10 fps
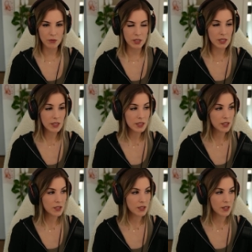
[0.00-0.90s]
We're literally
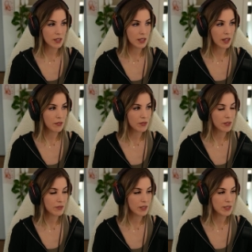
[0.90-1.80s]
just starting the game for
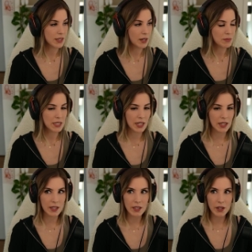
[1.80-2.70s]
the first time today.